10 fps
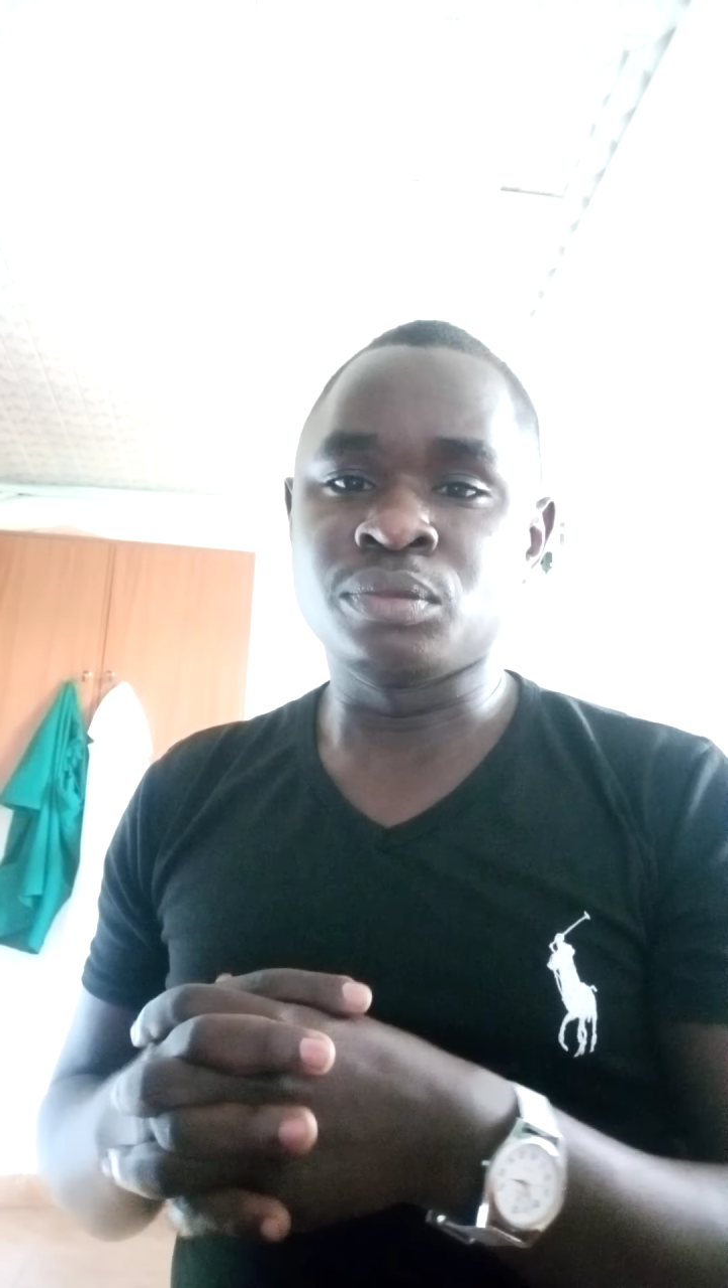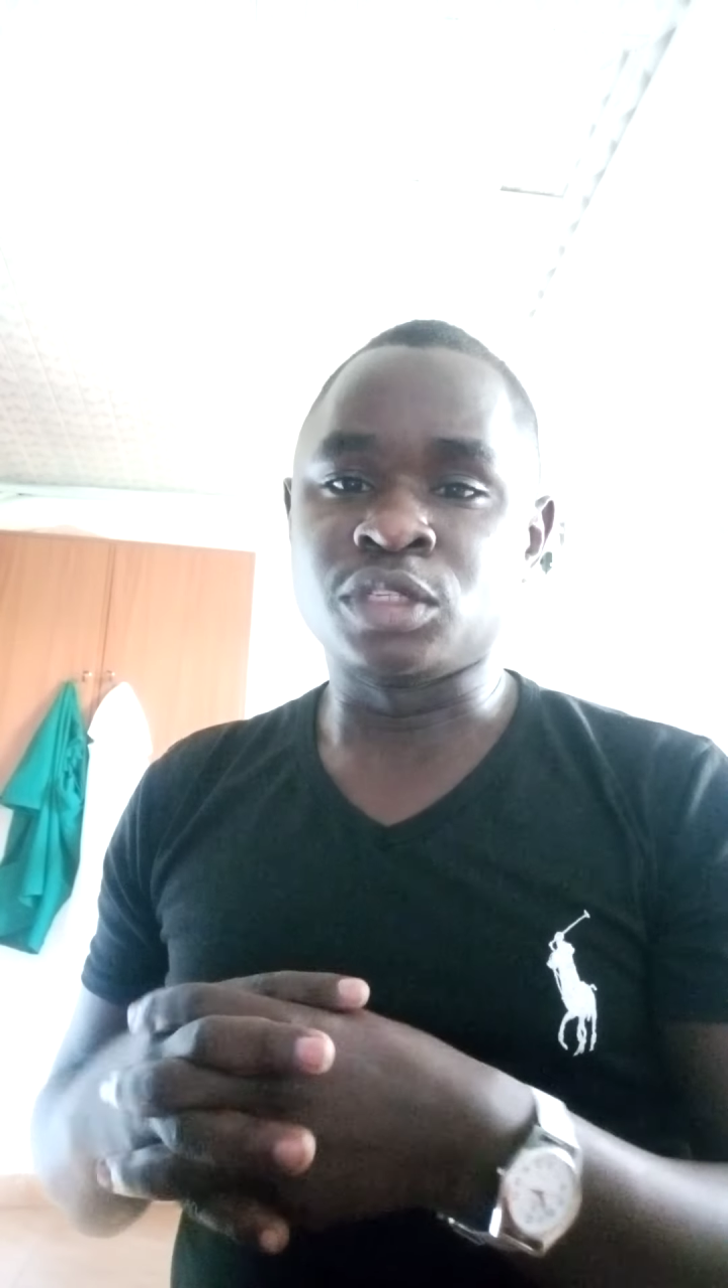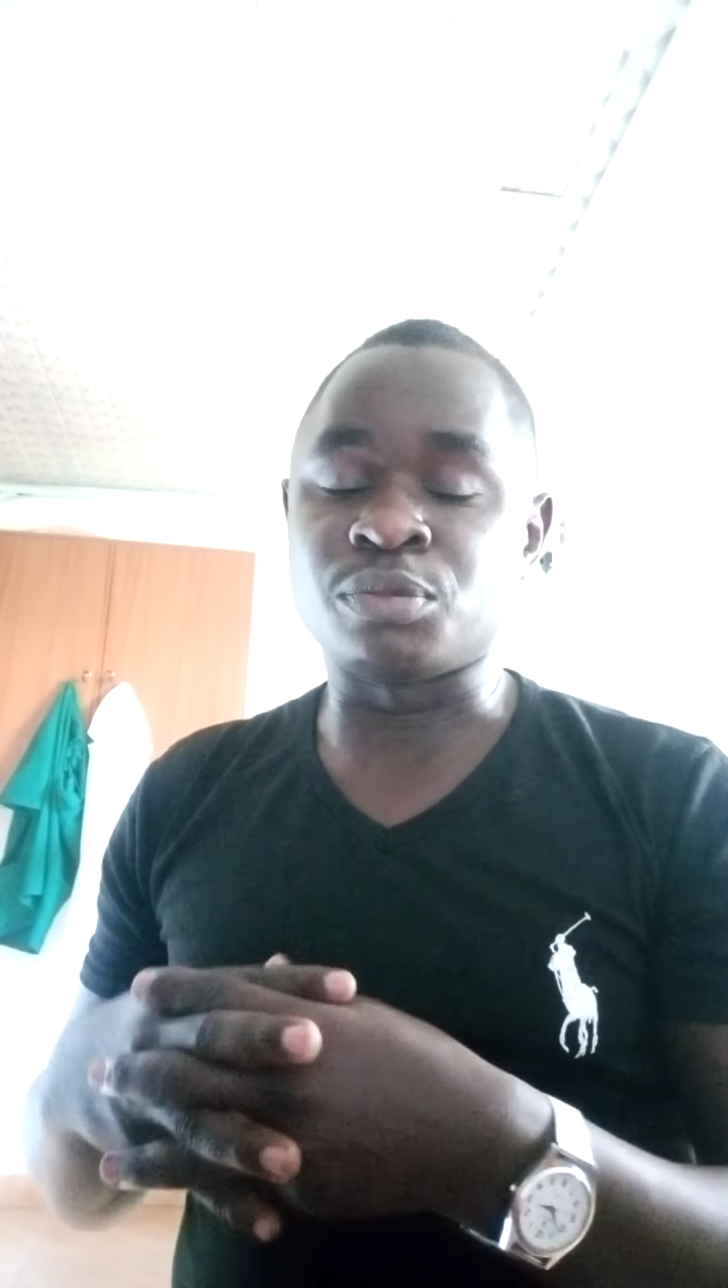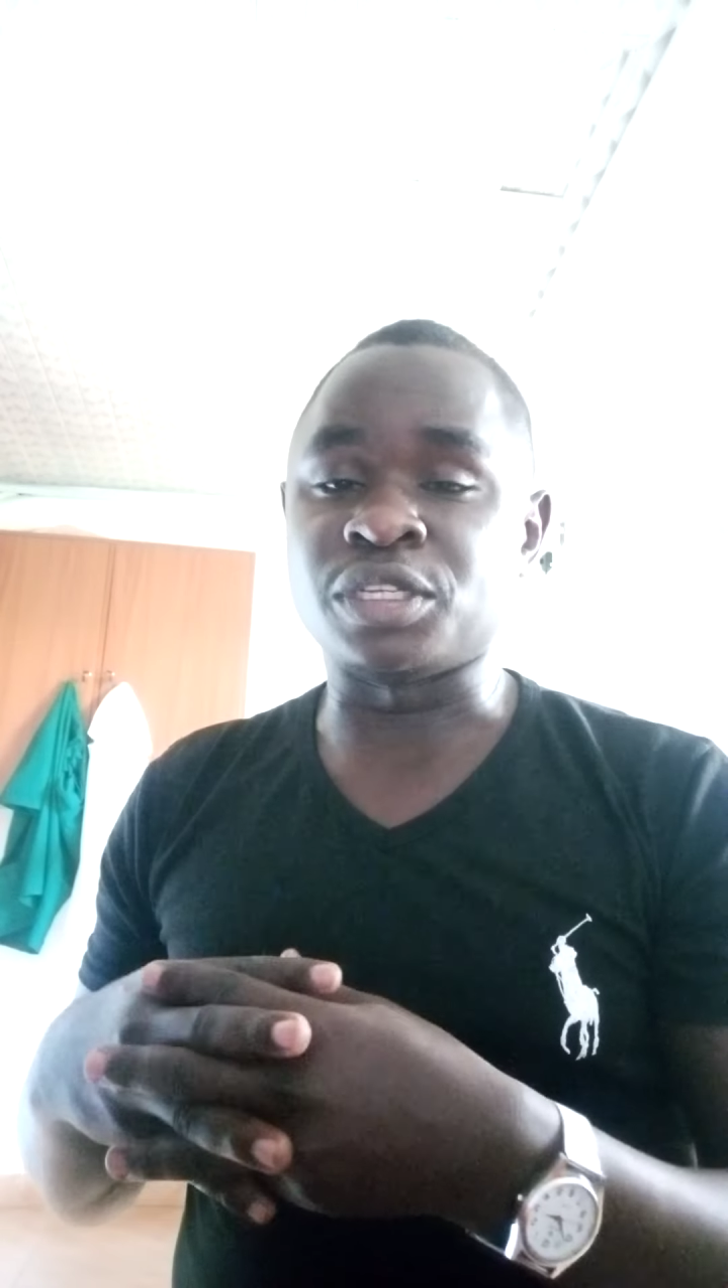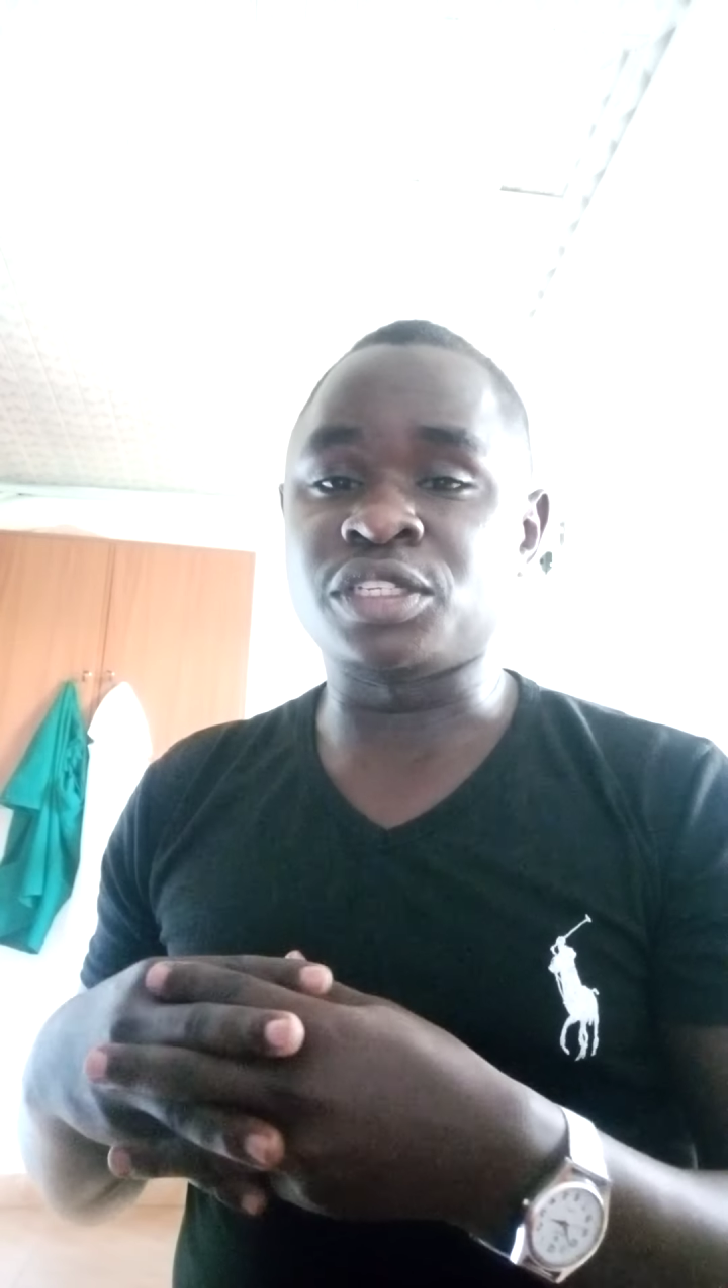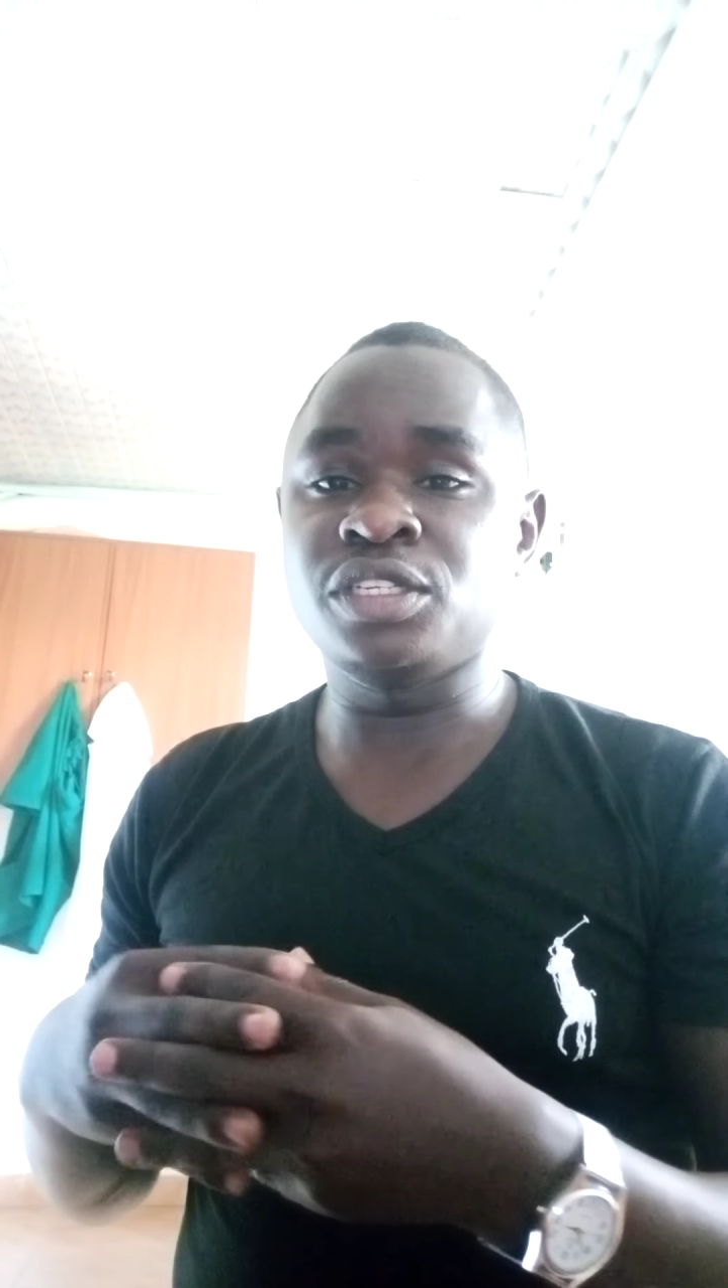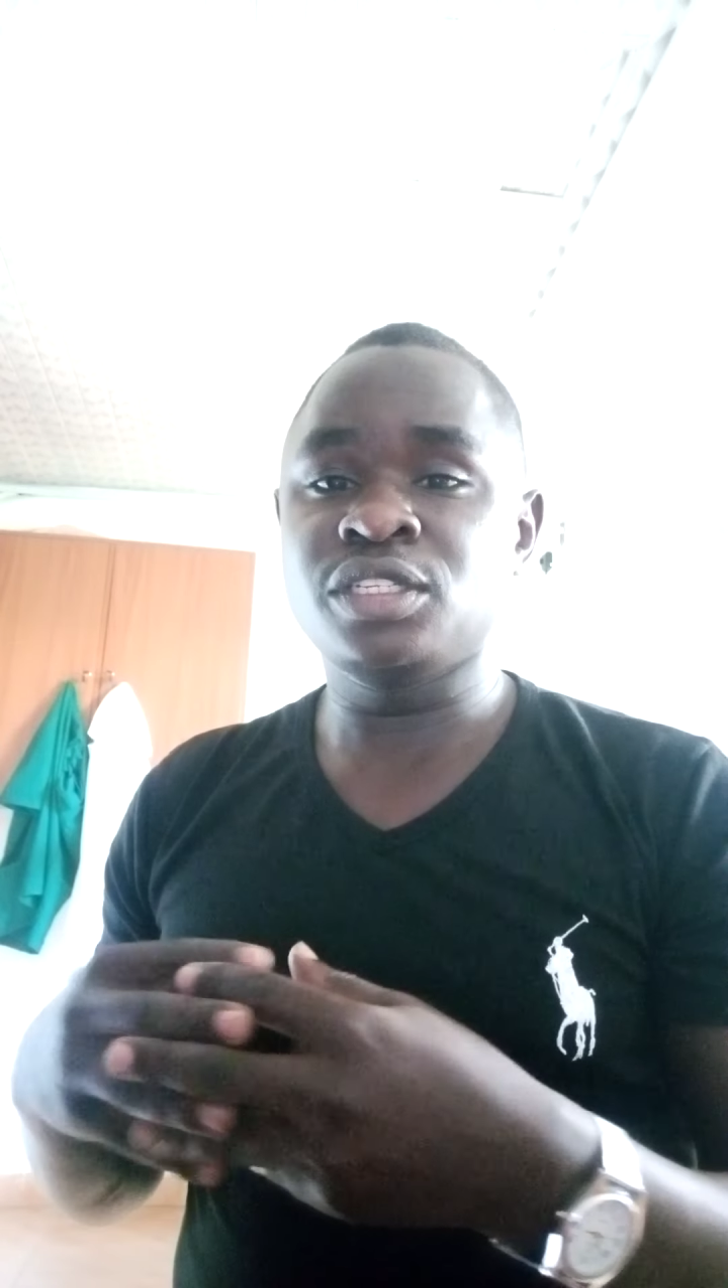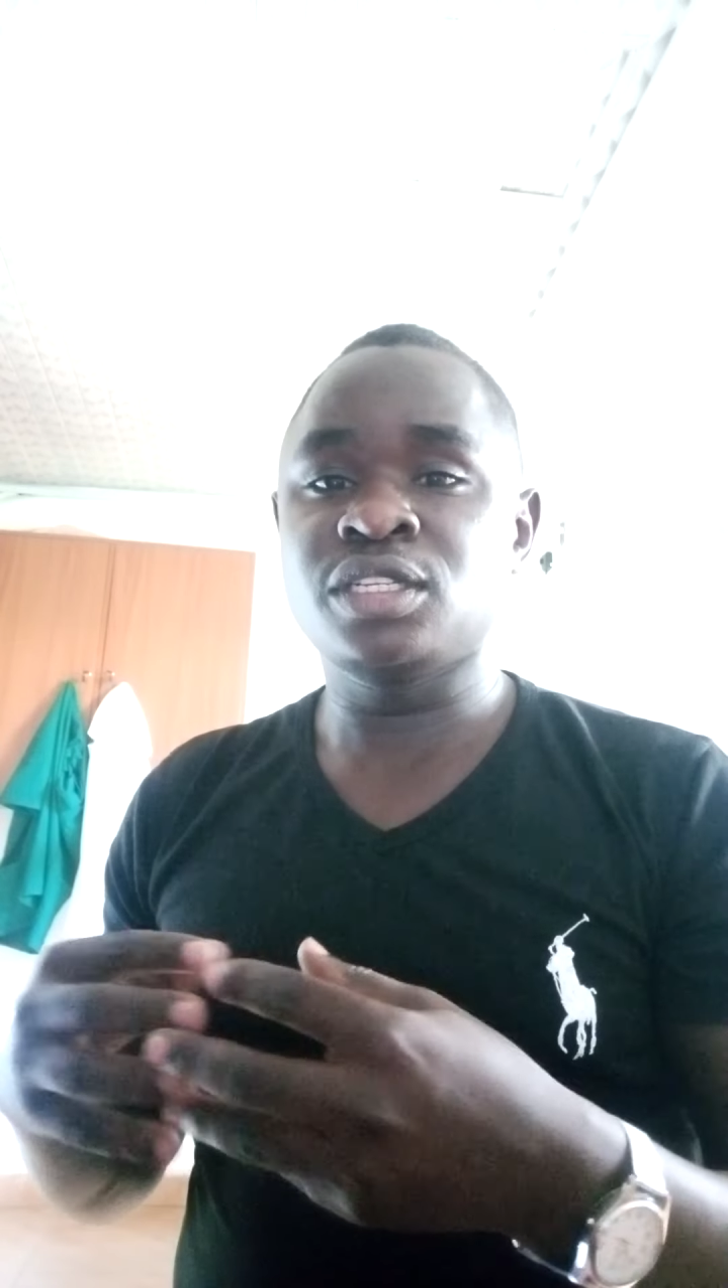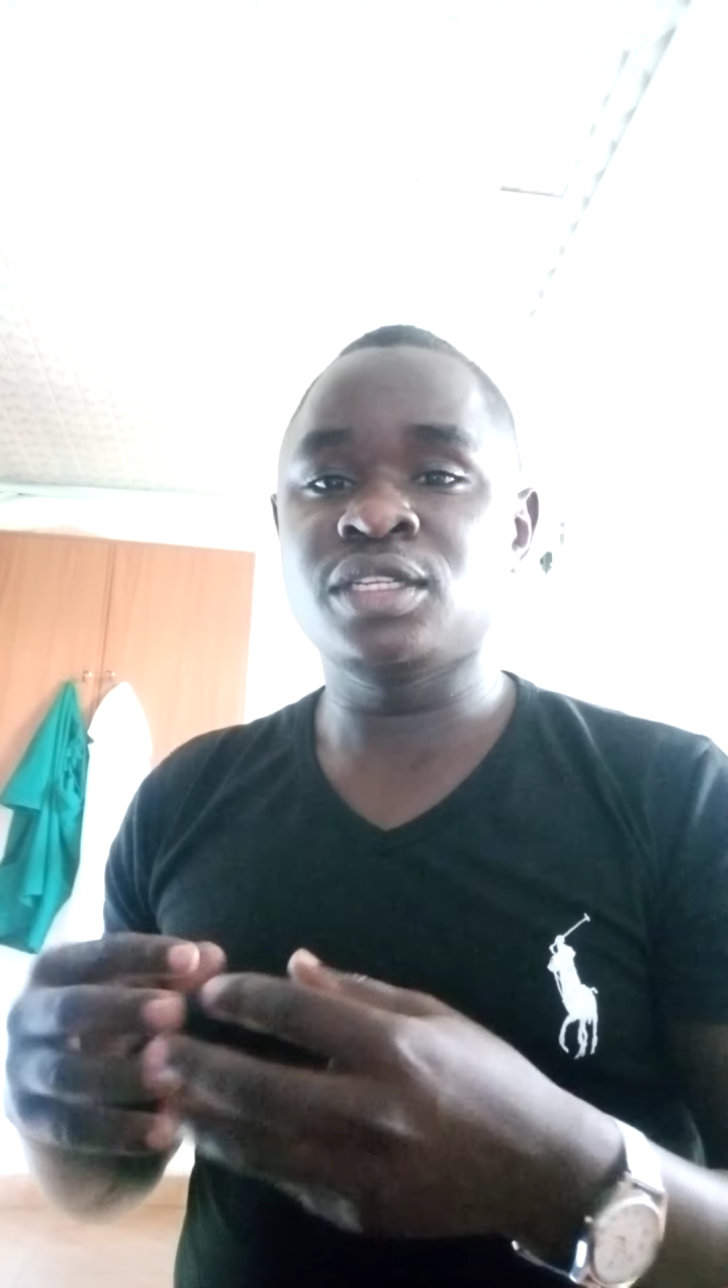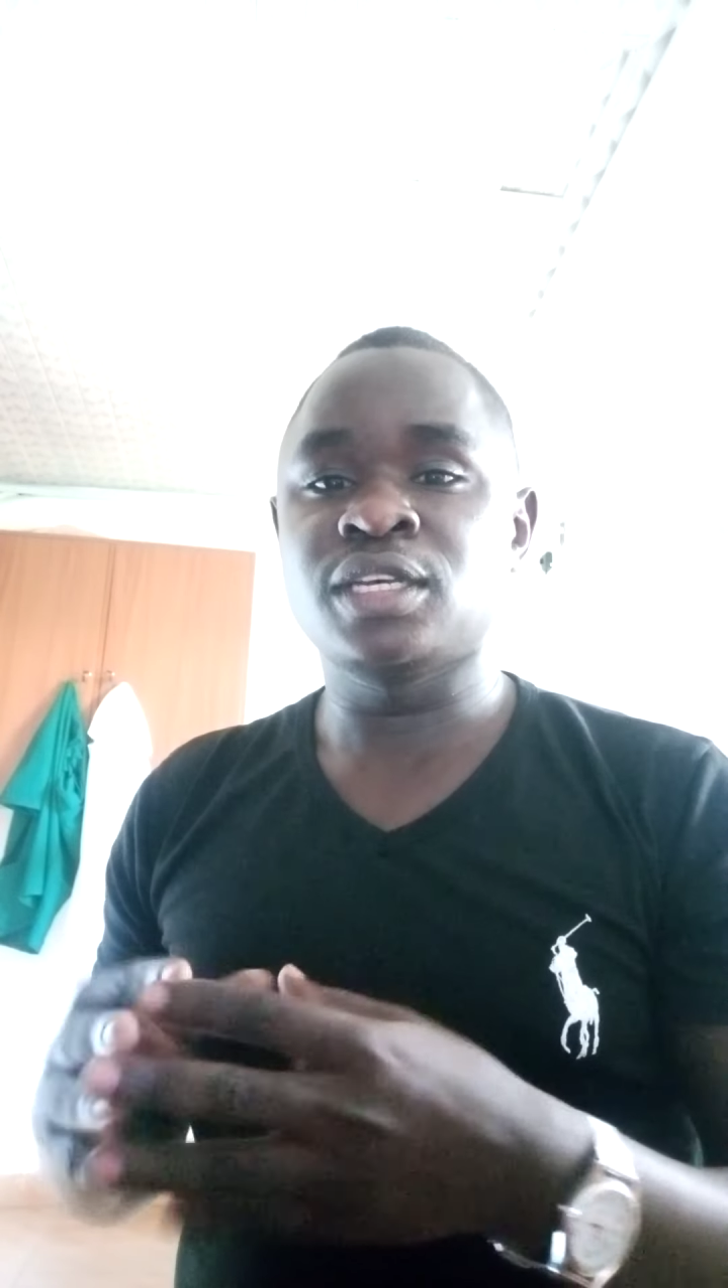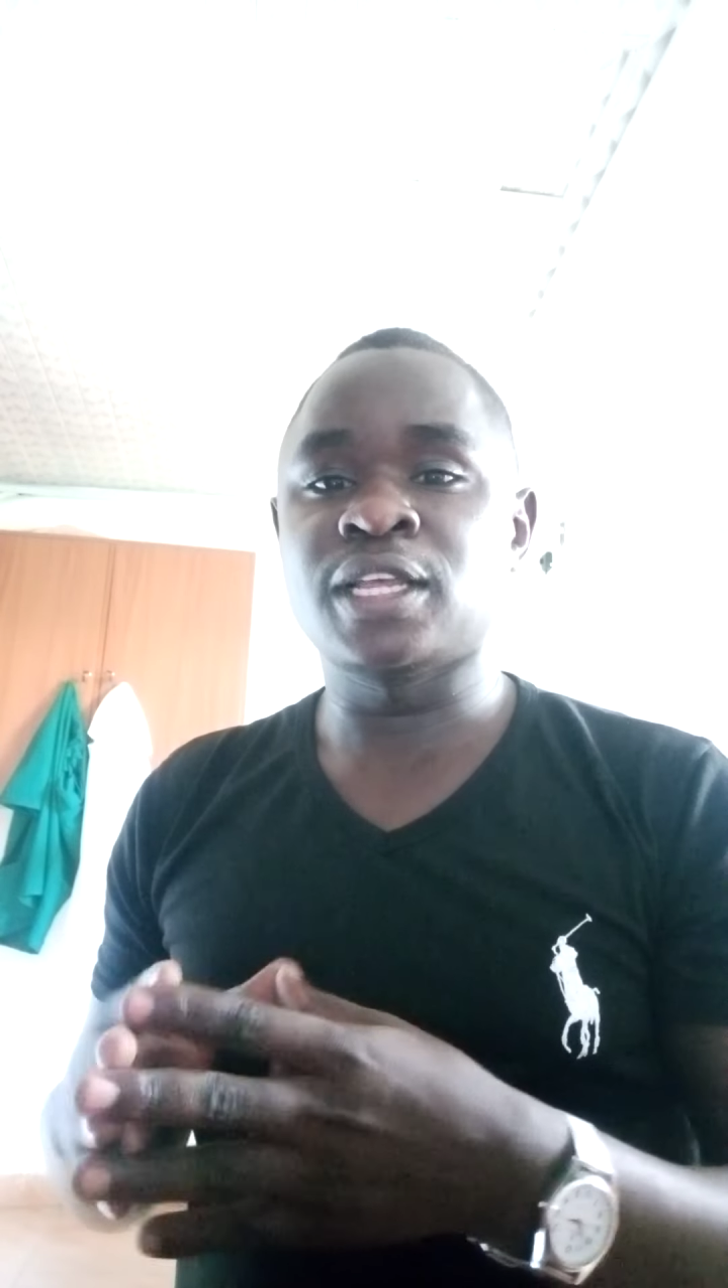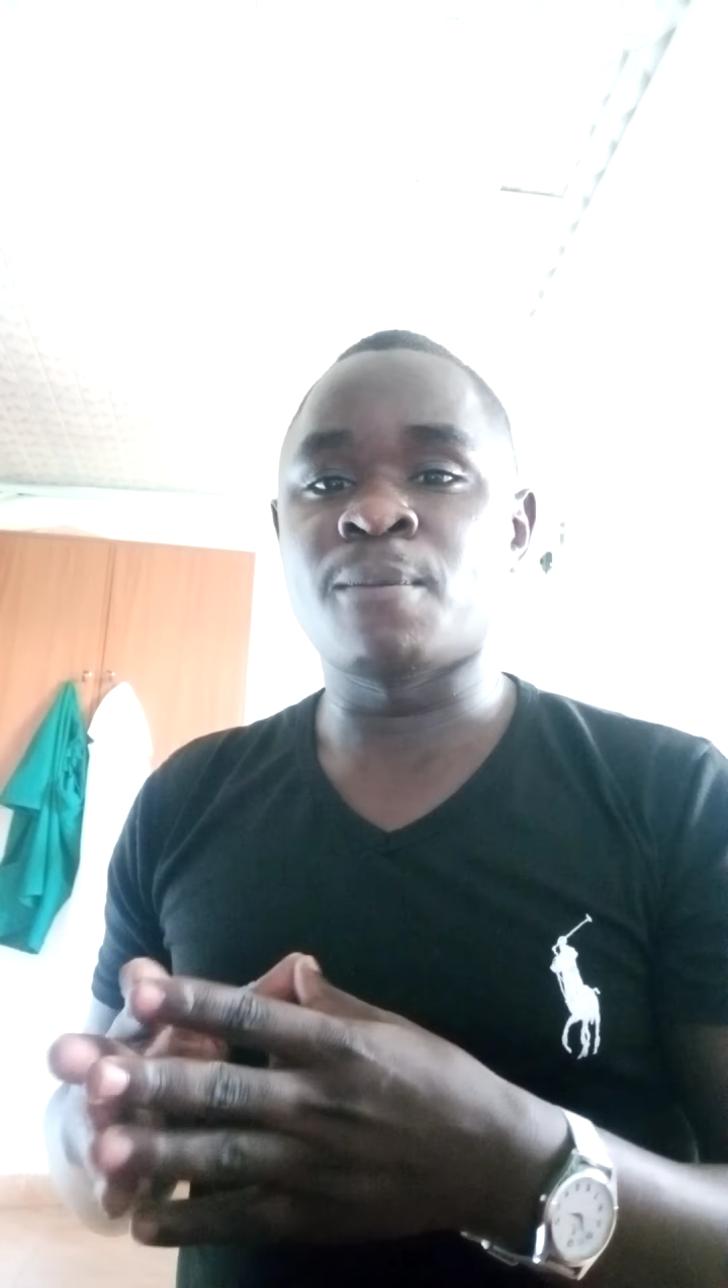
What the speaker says: species.